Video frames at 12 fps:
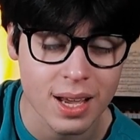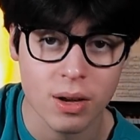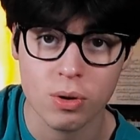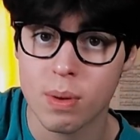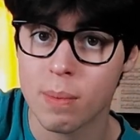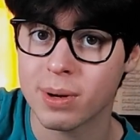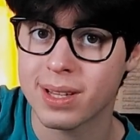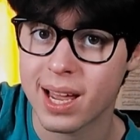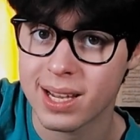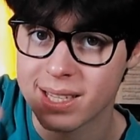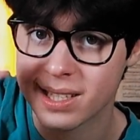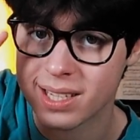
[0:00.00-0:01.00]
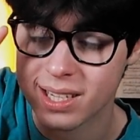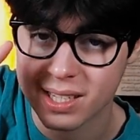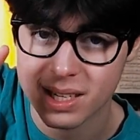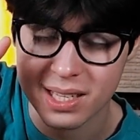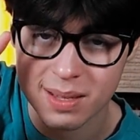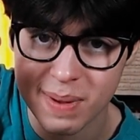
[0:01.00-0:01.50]
Remember, that is just
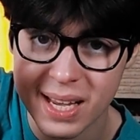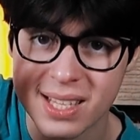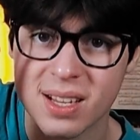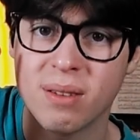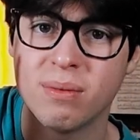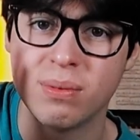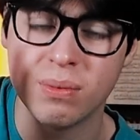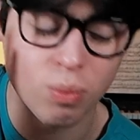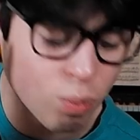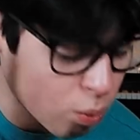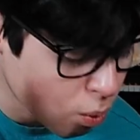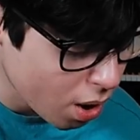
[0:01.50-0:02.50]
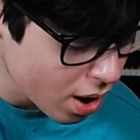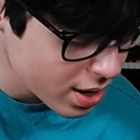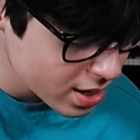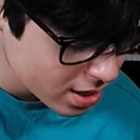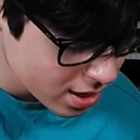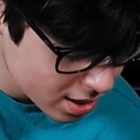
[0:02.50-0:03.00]
a space of
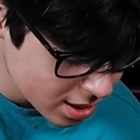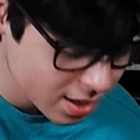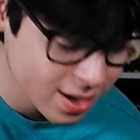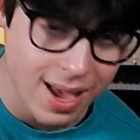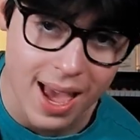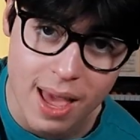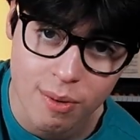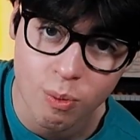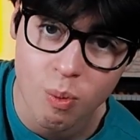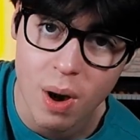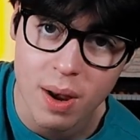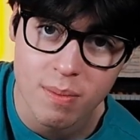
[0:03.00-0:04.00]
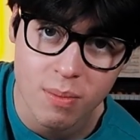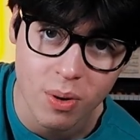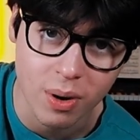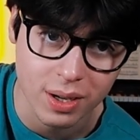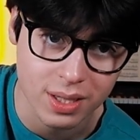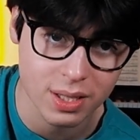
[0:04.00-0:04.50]
1 and 1
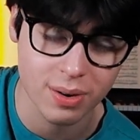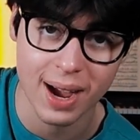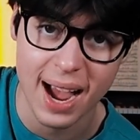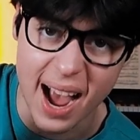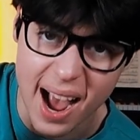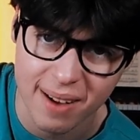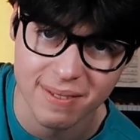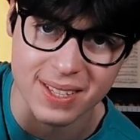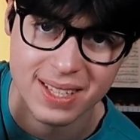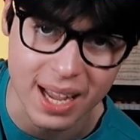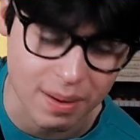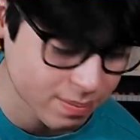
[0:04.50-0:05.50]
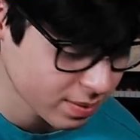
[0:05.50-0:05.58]
more, so a half step.